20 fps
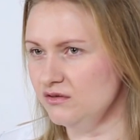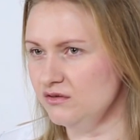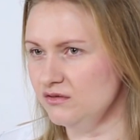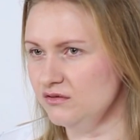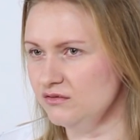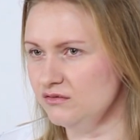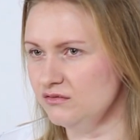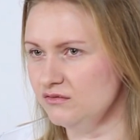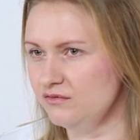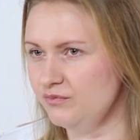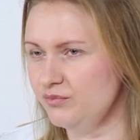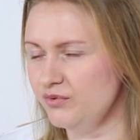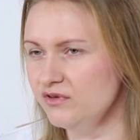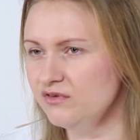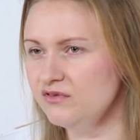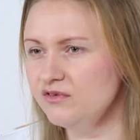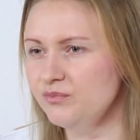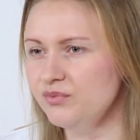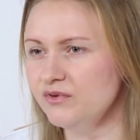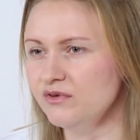and I
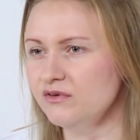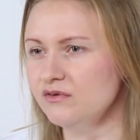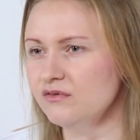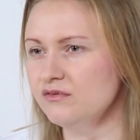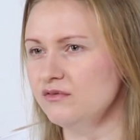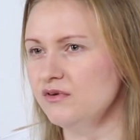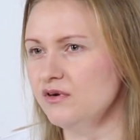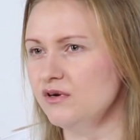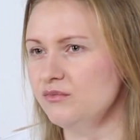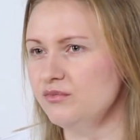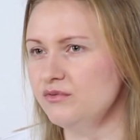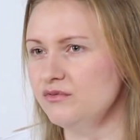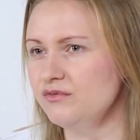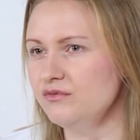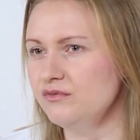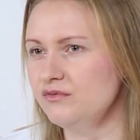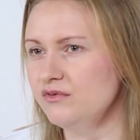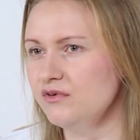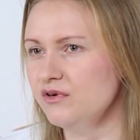never do now,